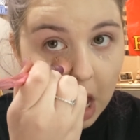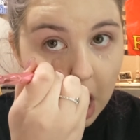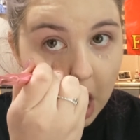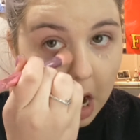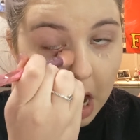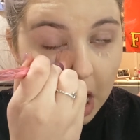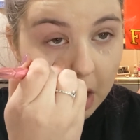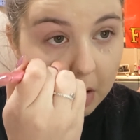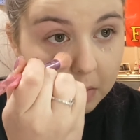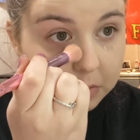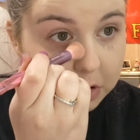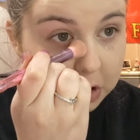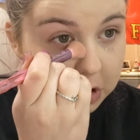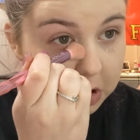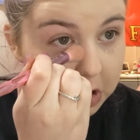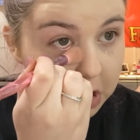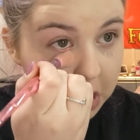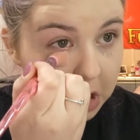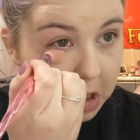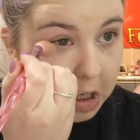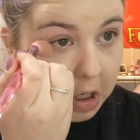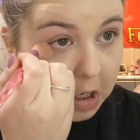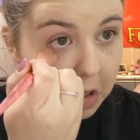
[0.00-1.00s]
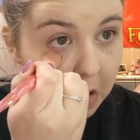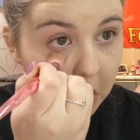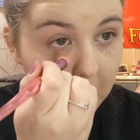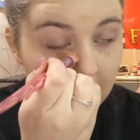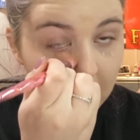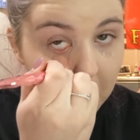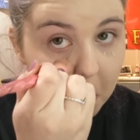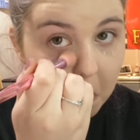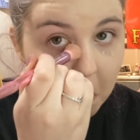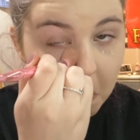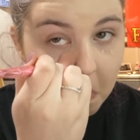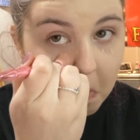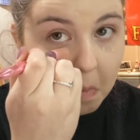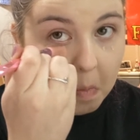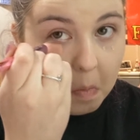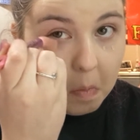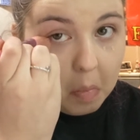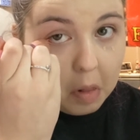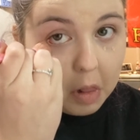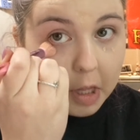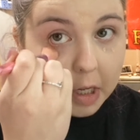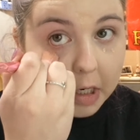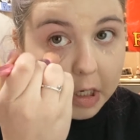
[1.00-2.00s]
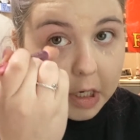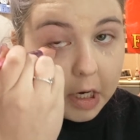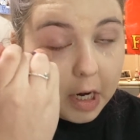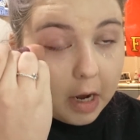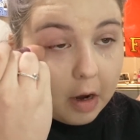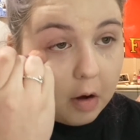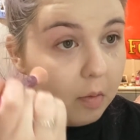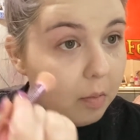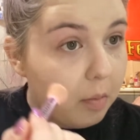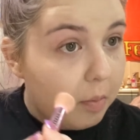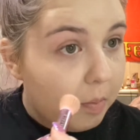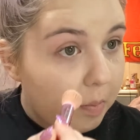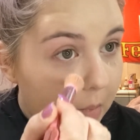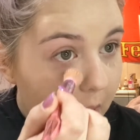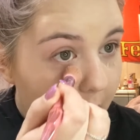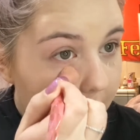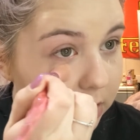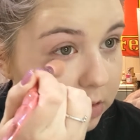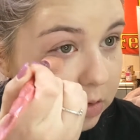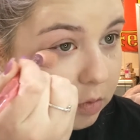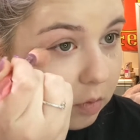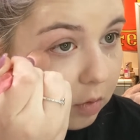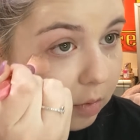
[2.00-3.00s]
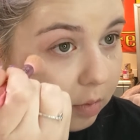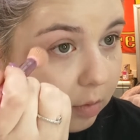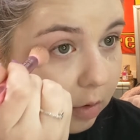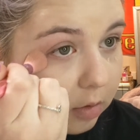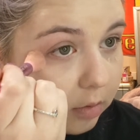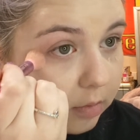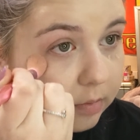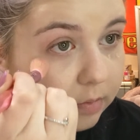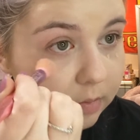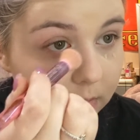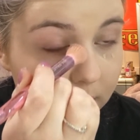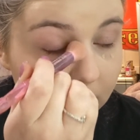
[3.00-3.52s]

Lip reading: And I'm just going to, you know, blend it out as normal.